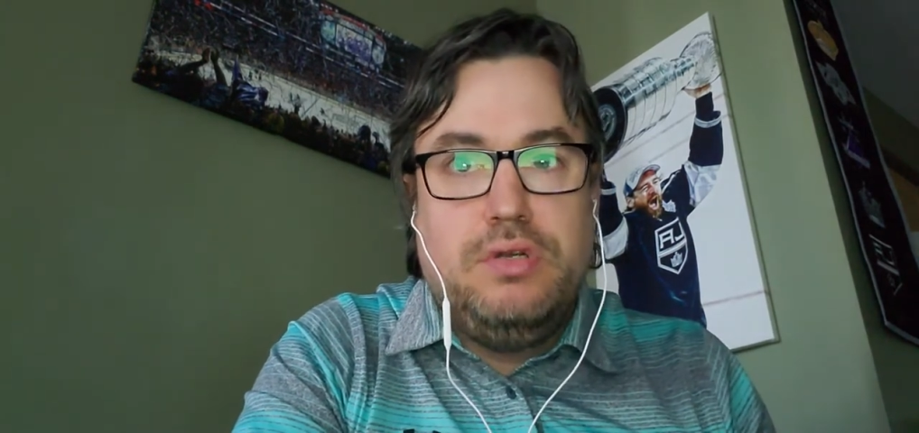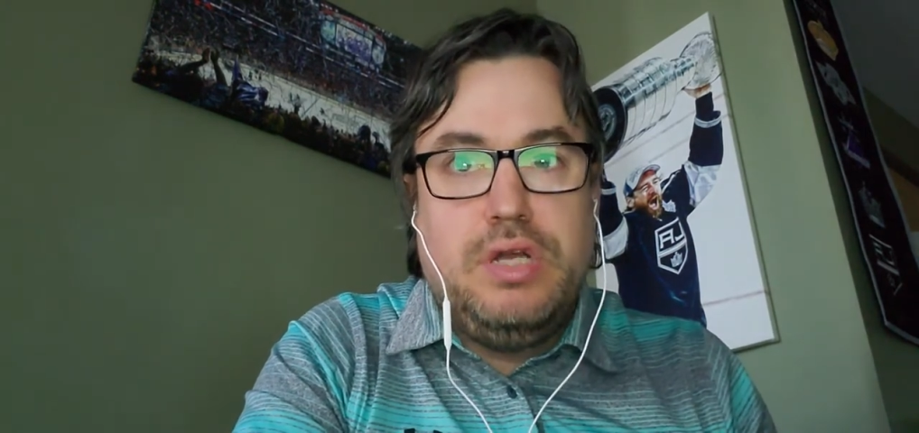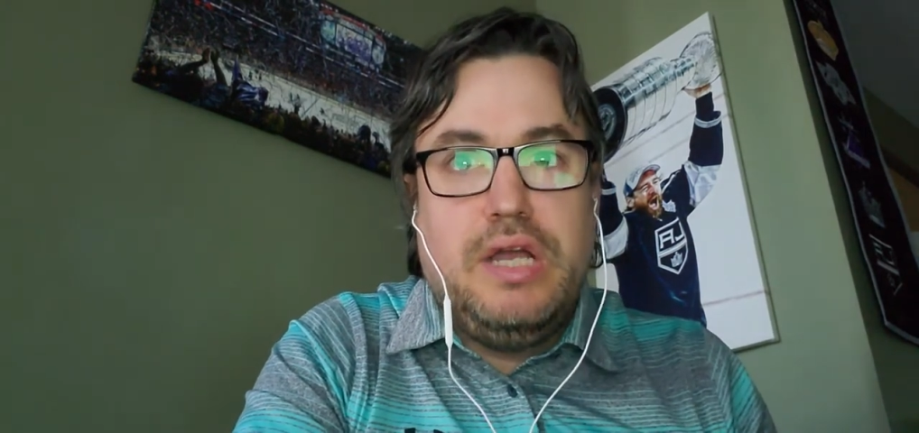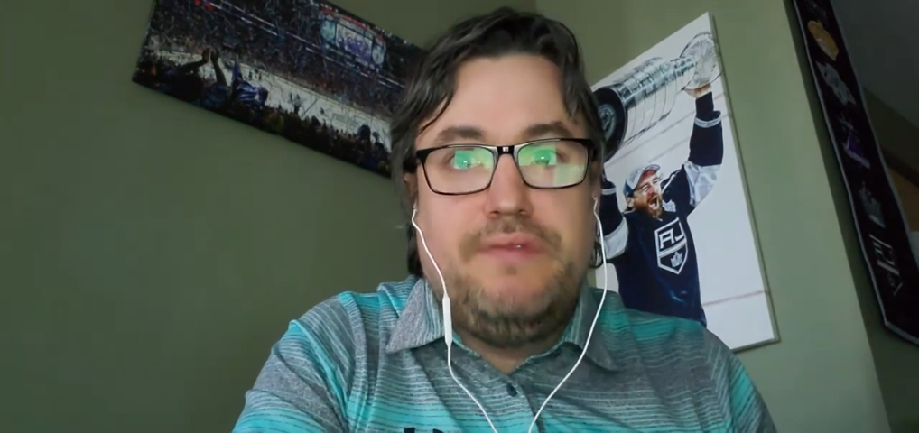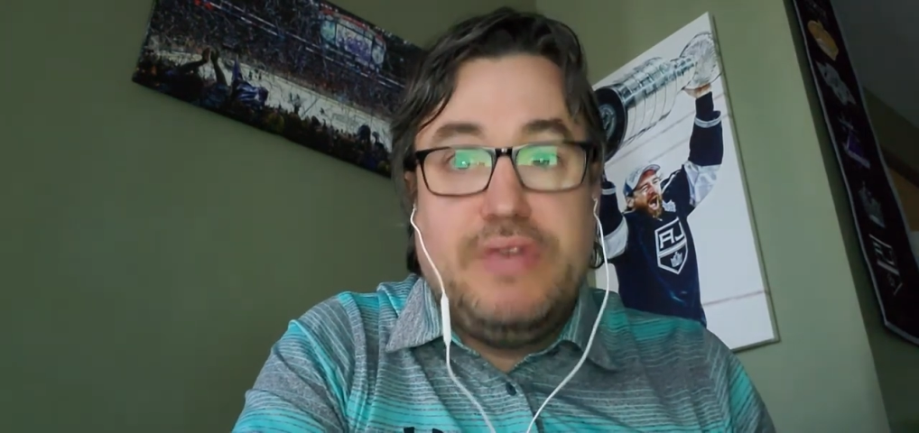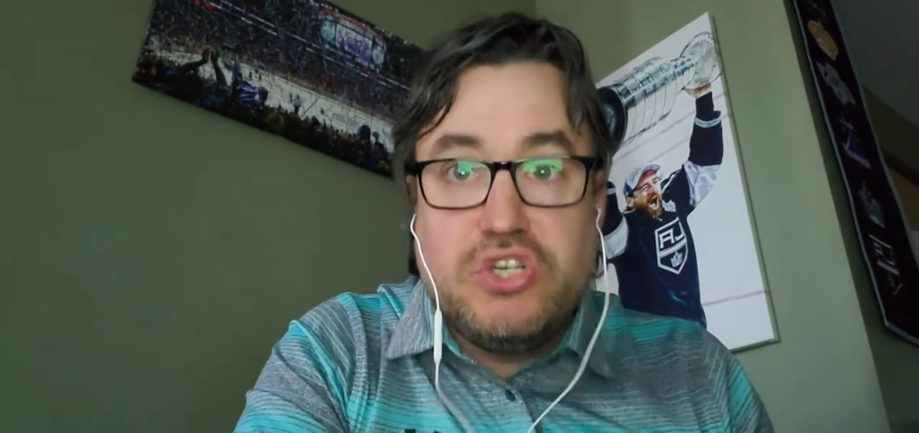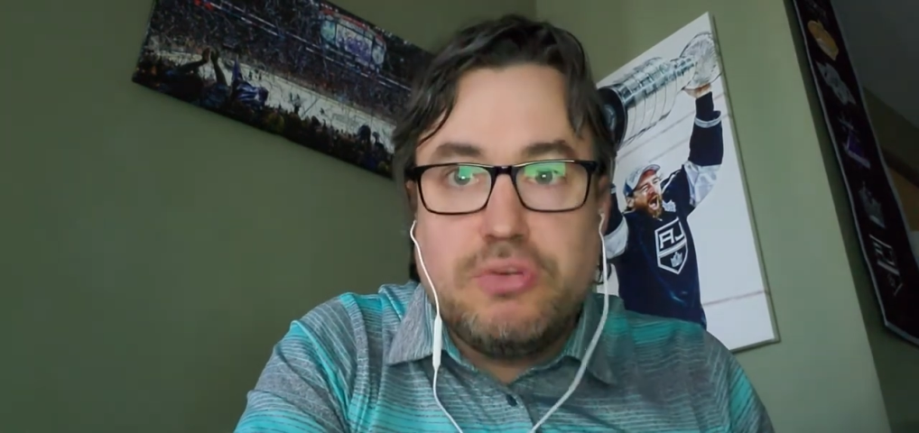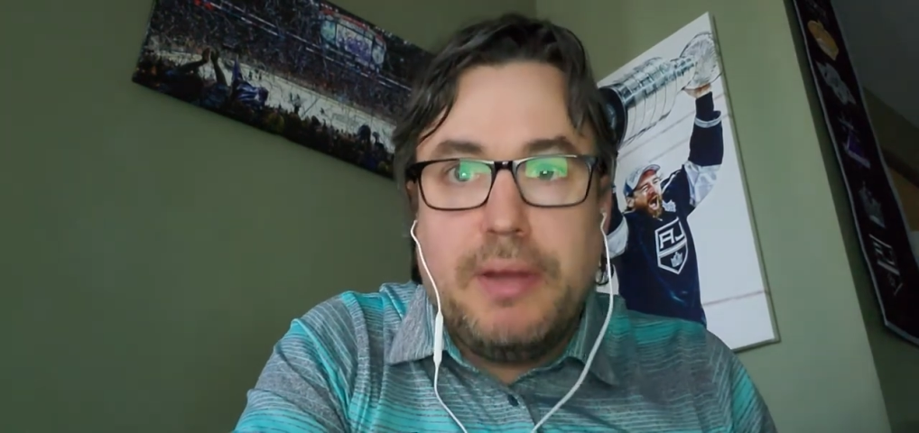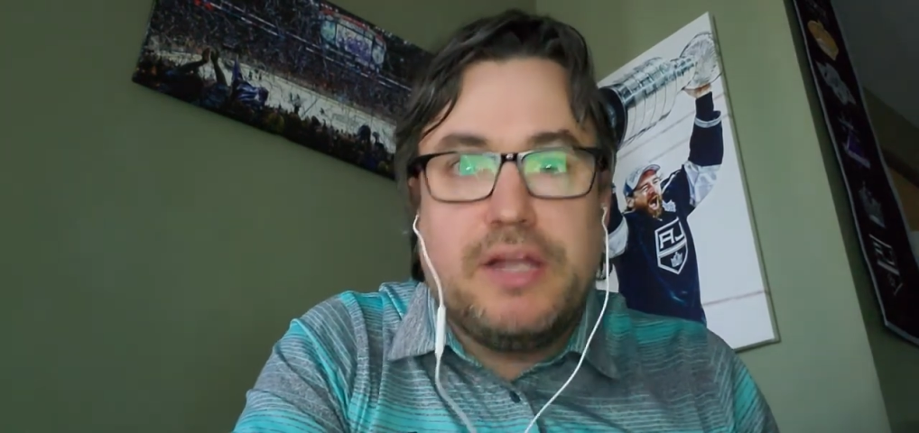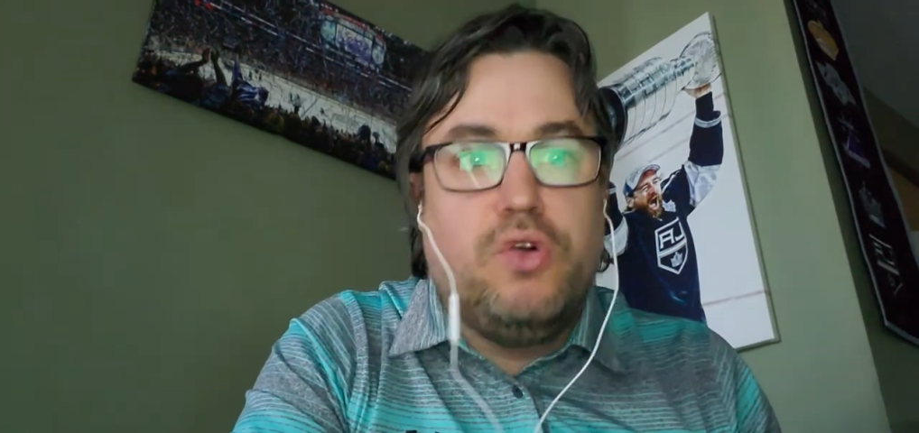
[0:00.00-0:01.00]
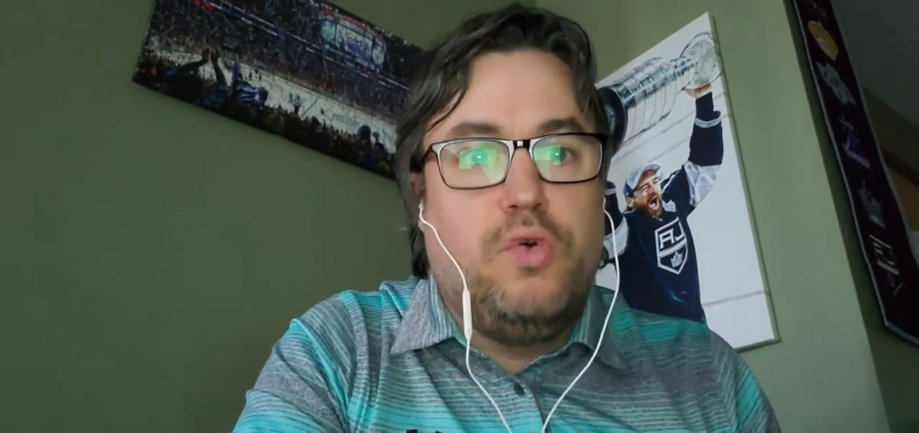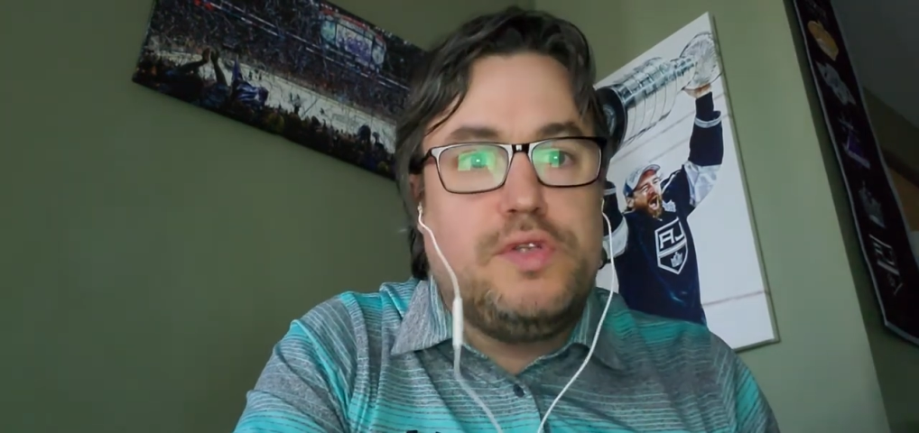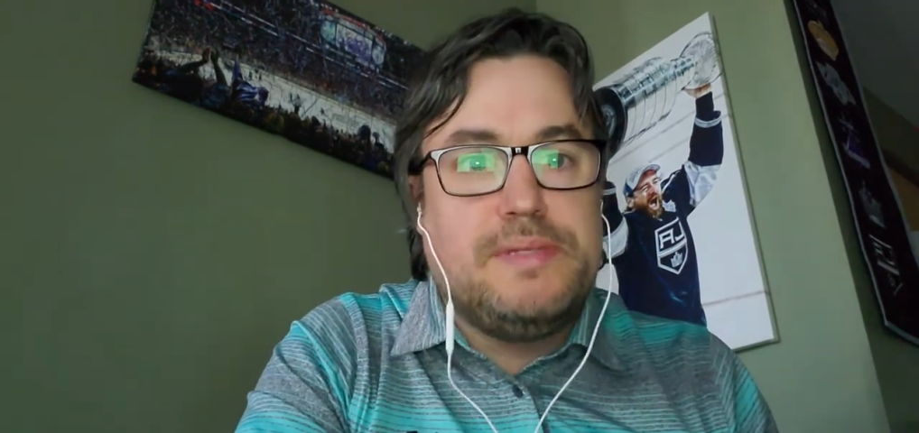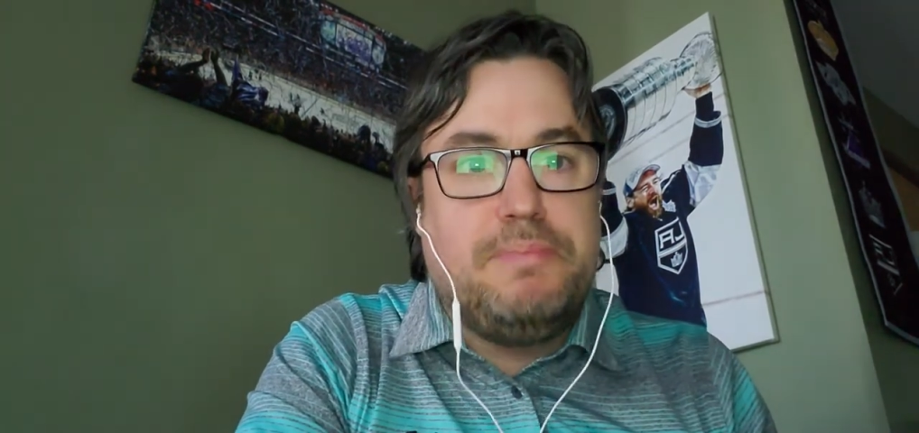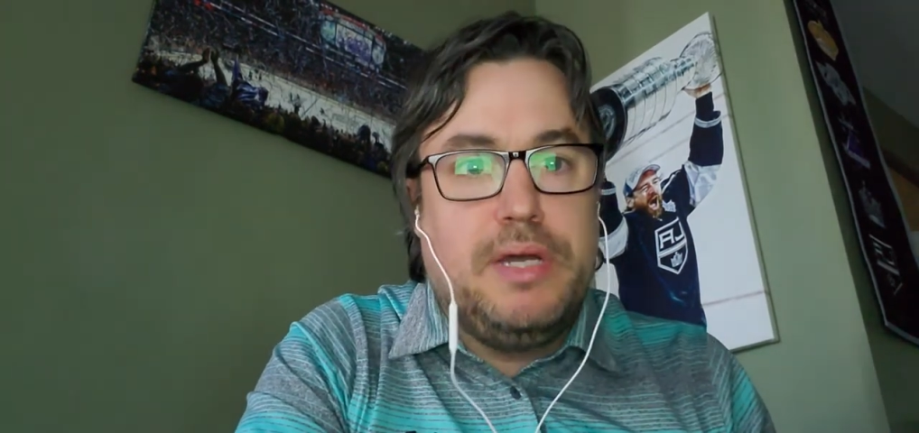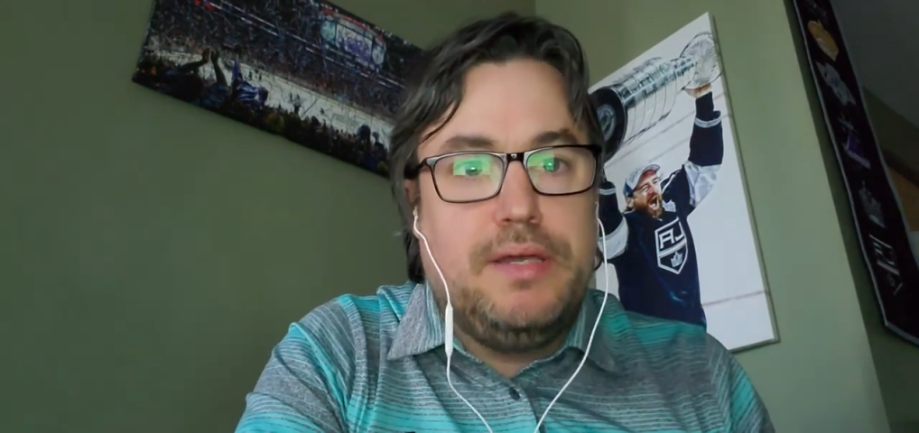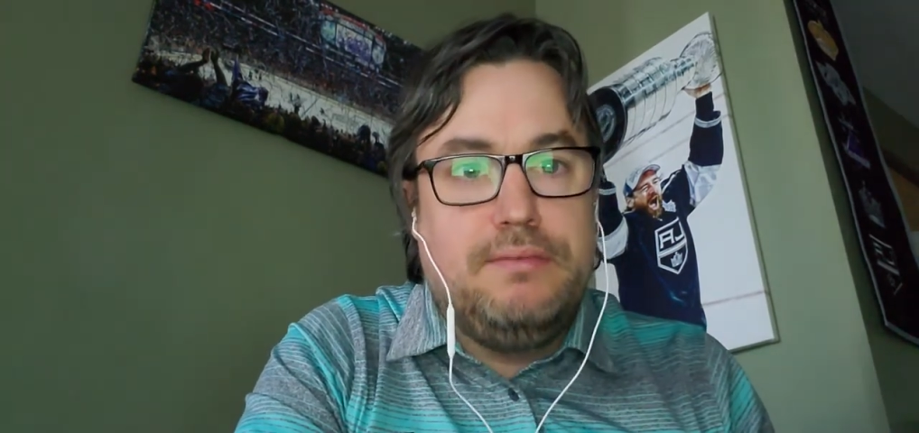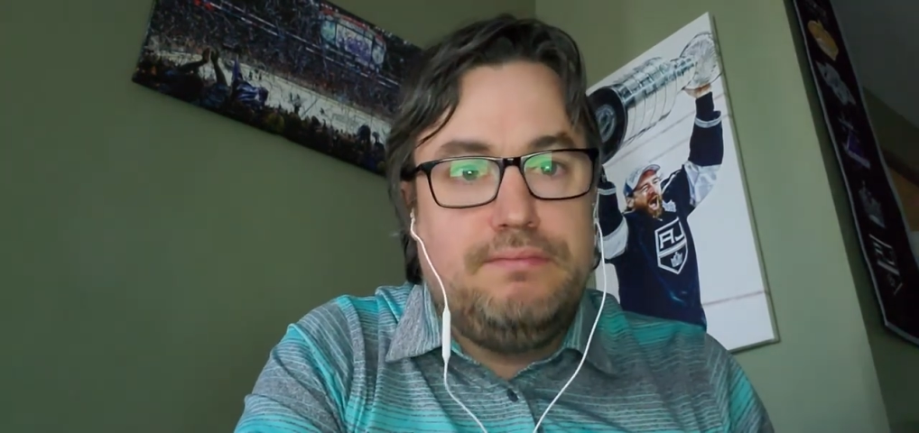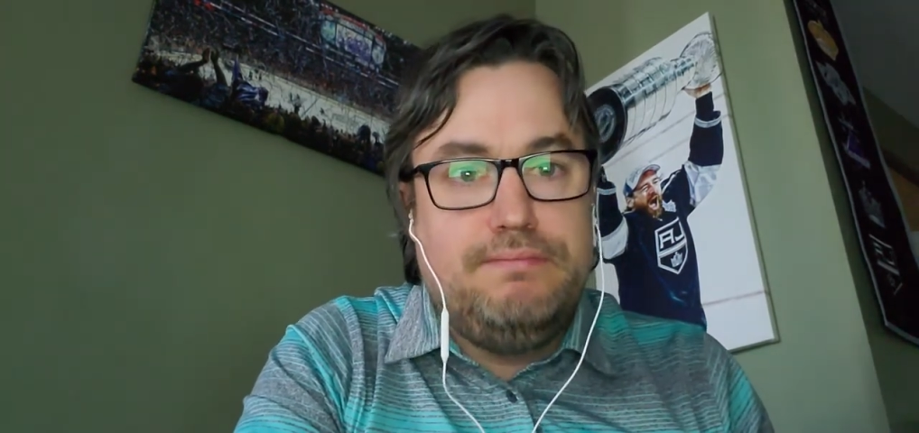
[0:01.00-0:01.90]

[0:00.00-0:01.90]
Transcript: uh, each of my goals, but